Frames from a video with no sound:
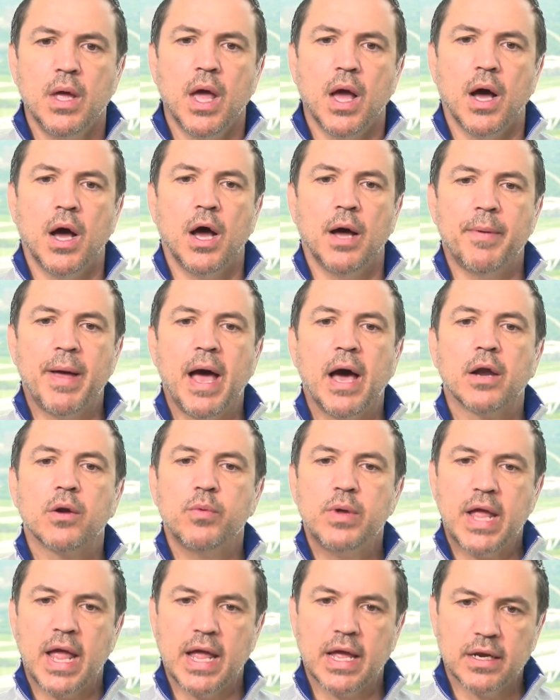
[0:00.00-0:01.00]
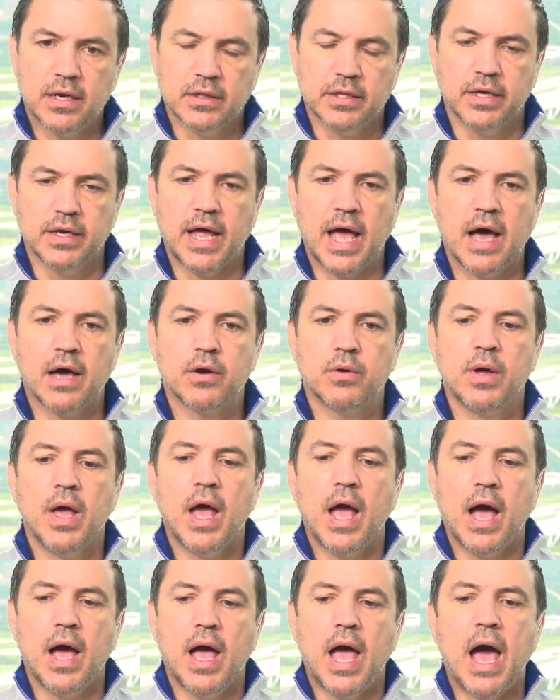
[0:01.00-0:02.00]
How do we handle it? How
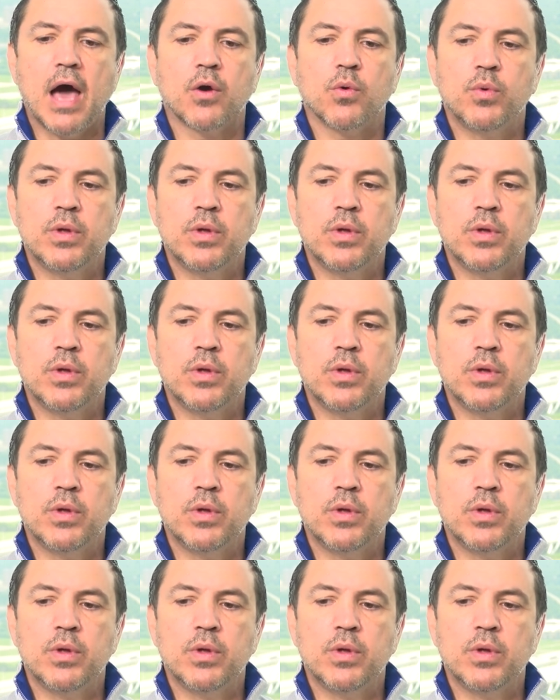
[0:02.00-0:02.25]
do